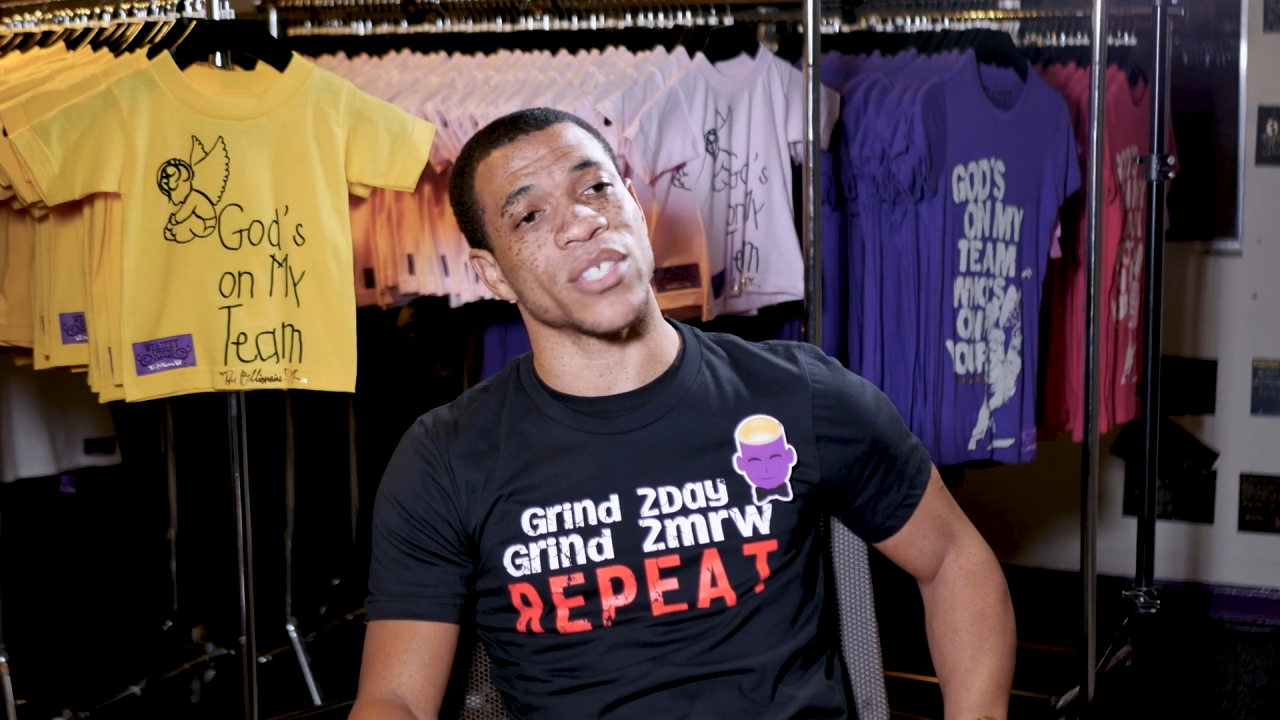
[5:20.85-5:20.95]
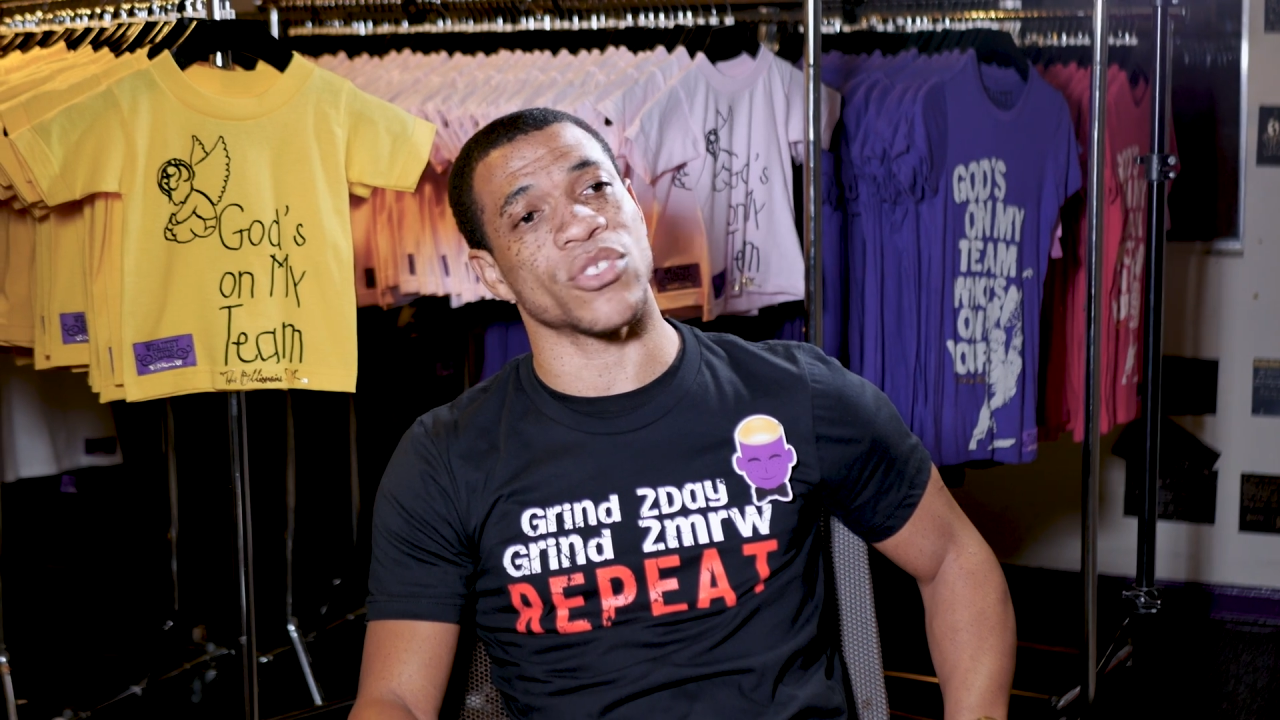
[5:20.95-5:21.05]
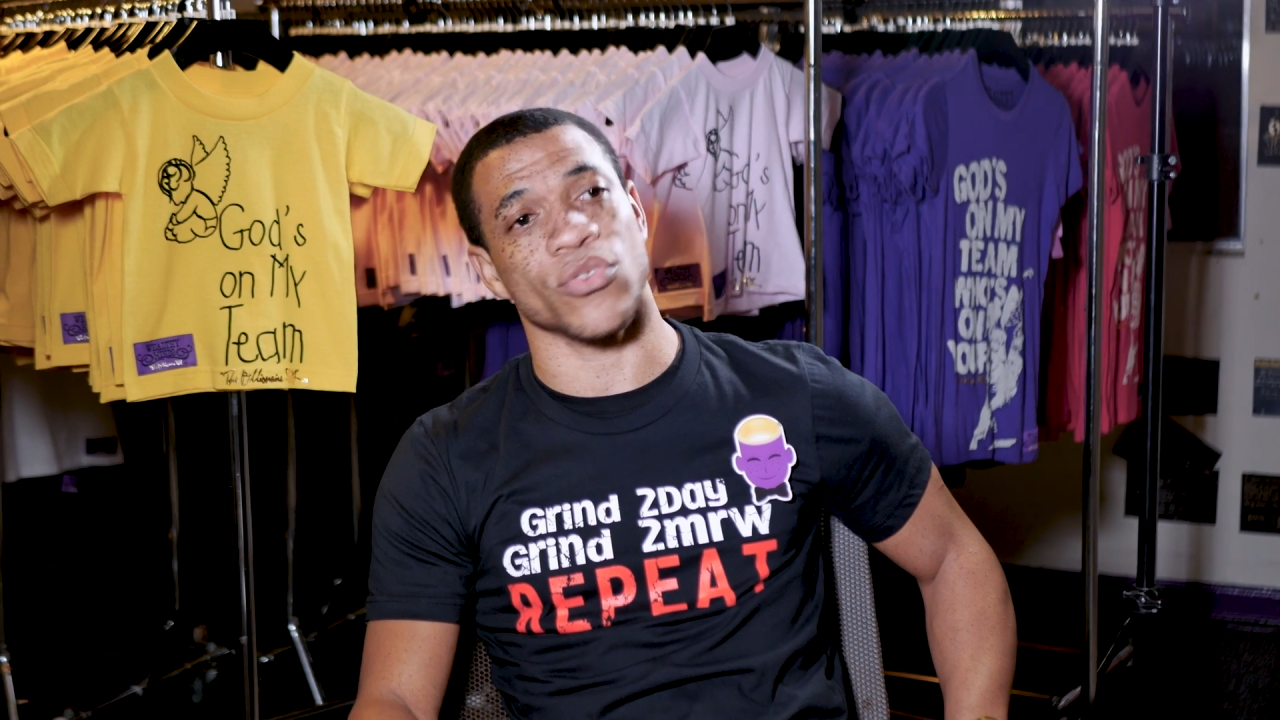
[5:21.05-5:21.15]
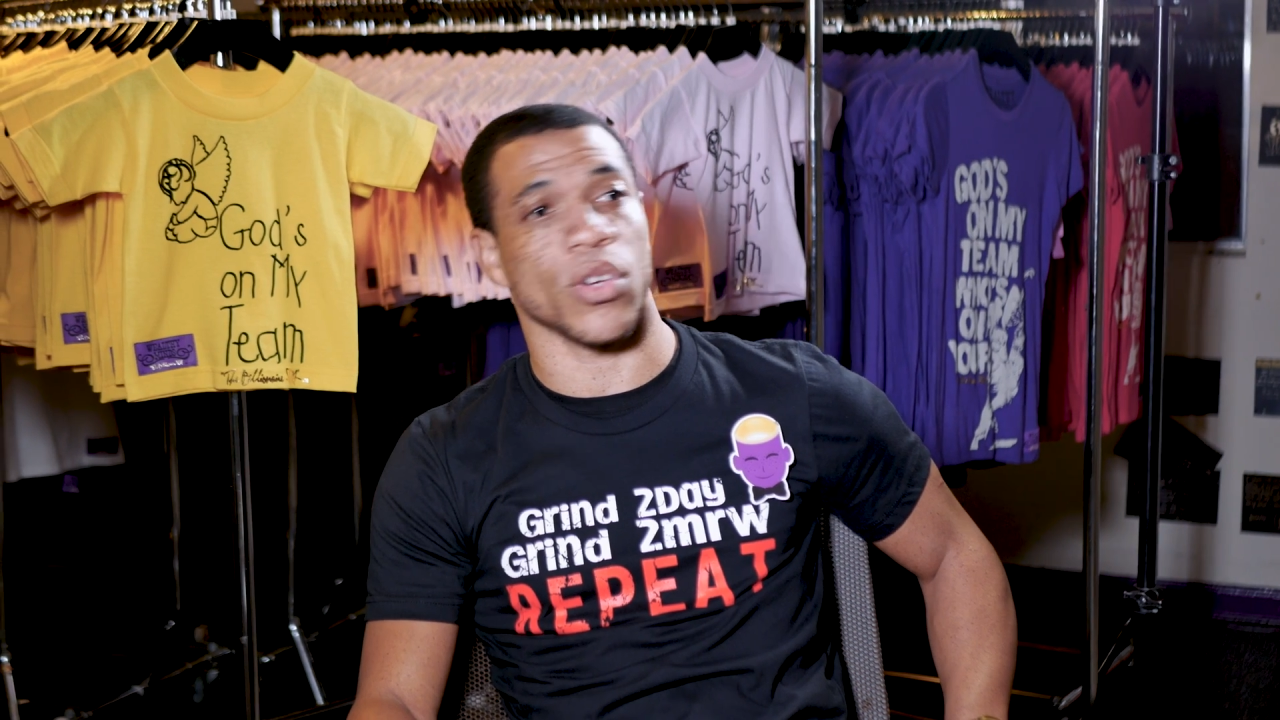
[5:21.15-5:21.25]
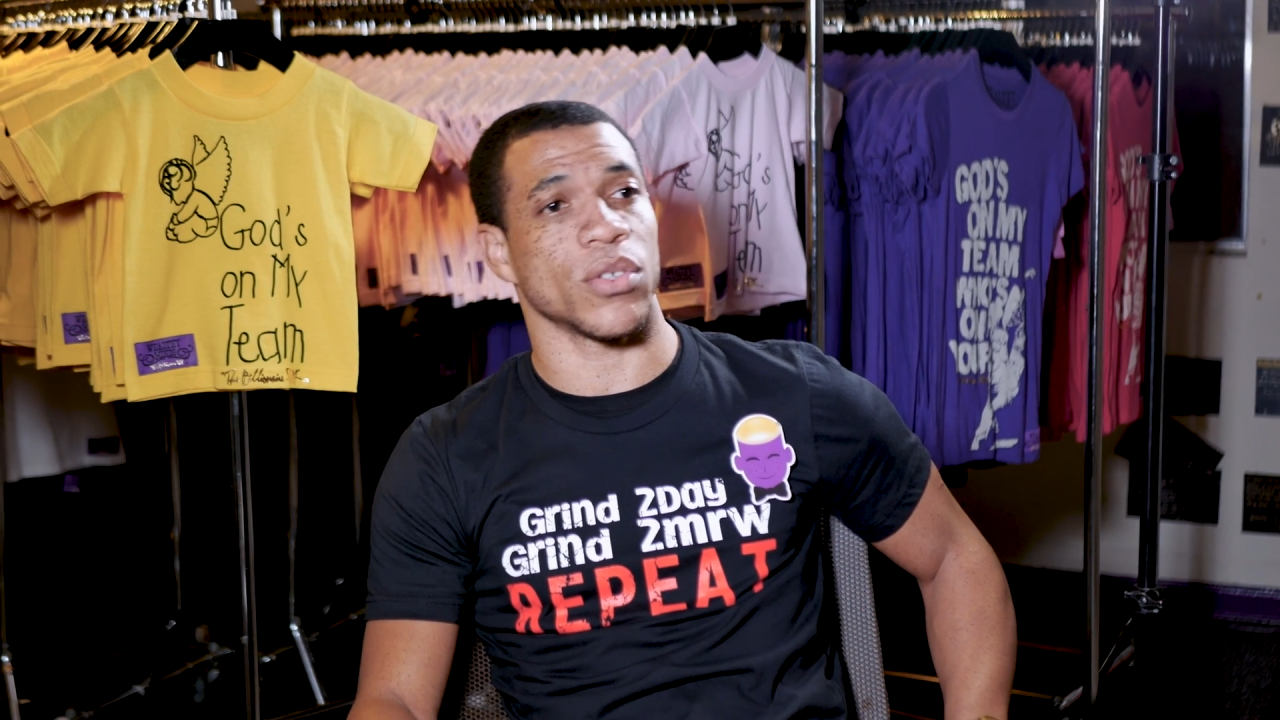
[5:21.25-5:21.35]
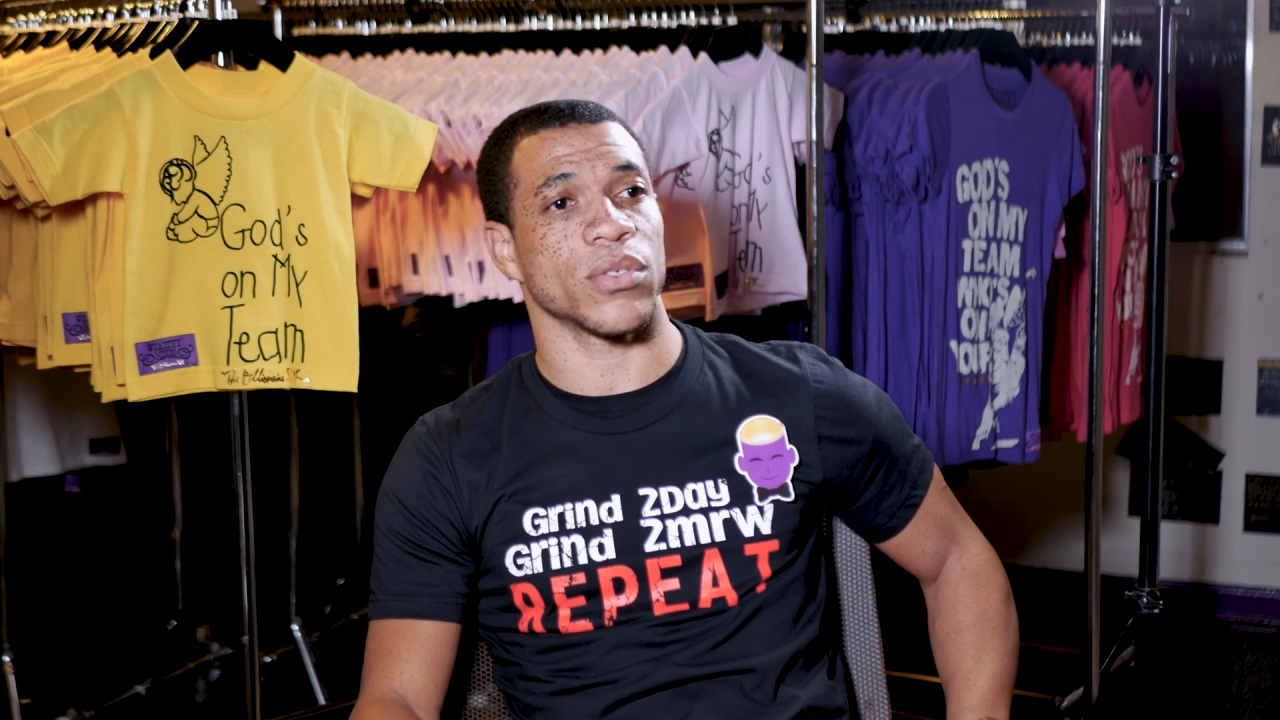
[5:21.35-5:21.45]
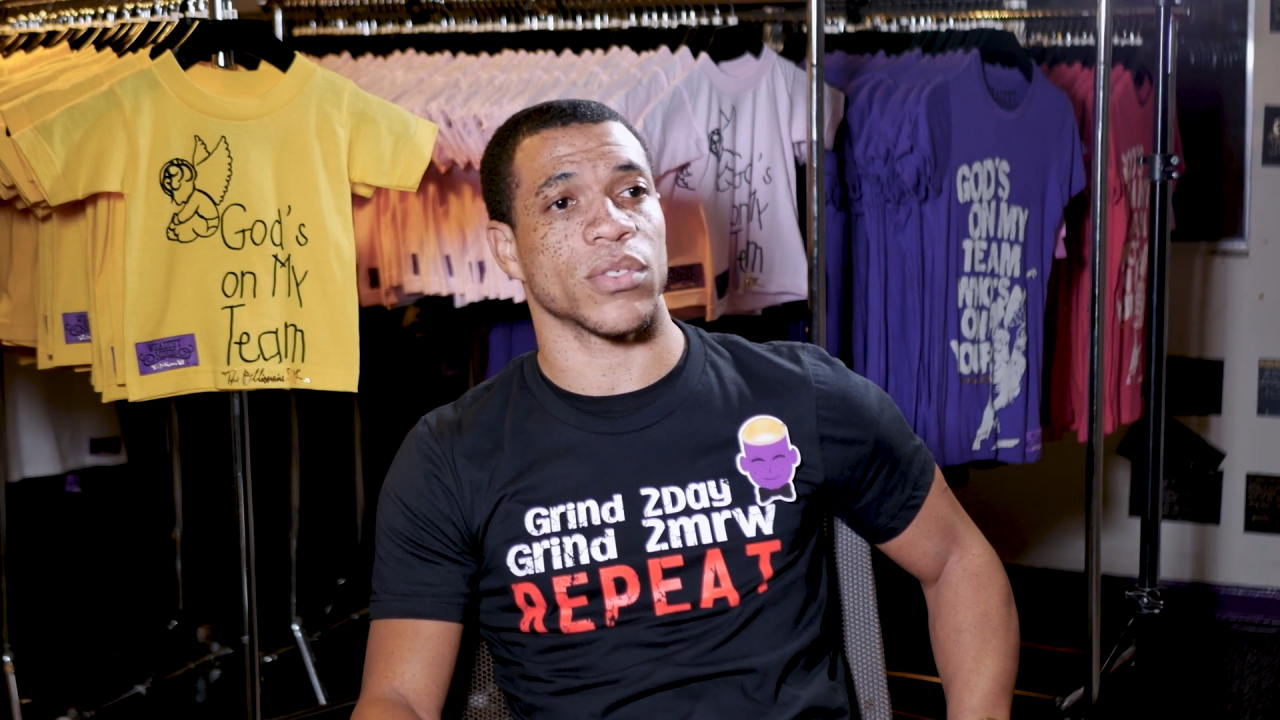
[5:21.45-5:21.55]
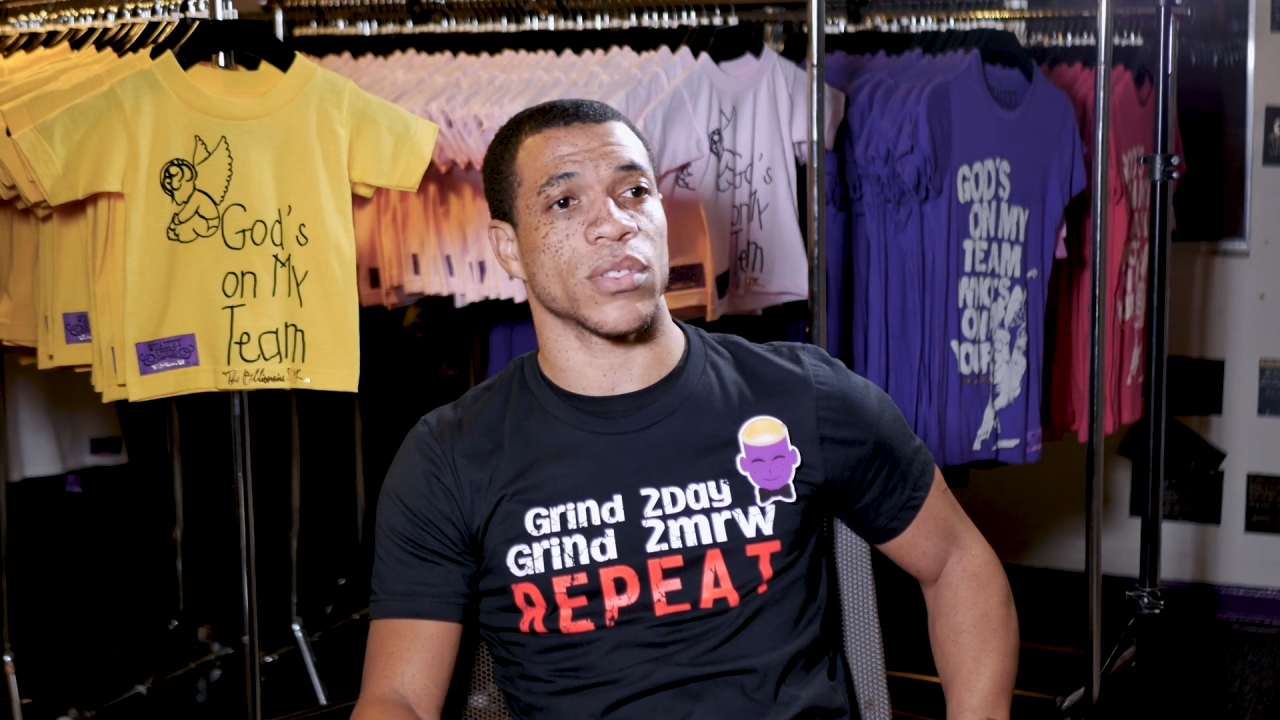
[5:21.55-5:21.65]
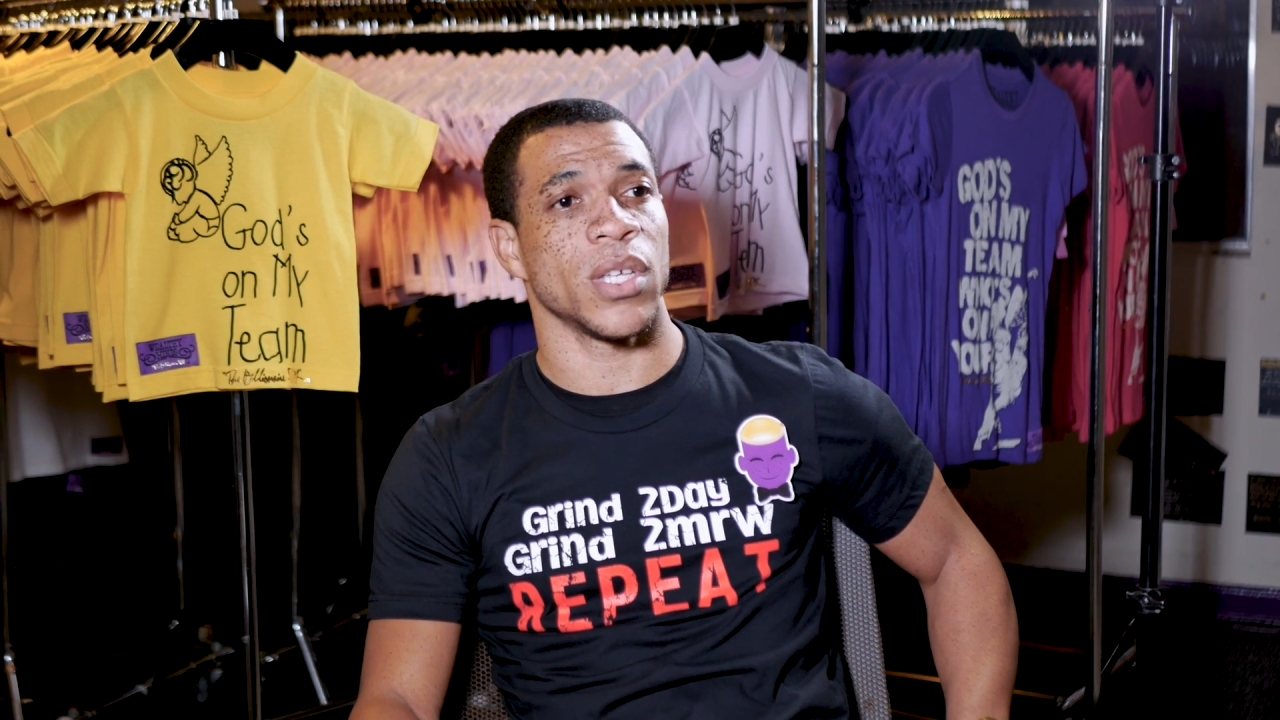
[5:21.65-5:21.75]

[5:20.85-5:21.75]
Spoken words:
struggles,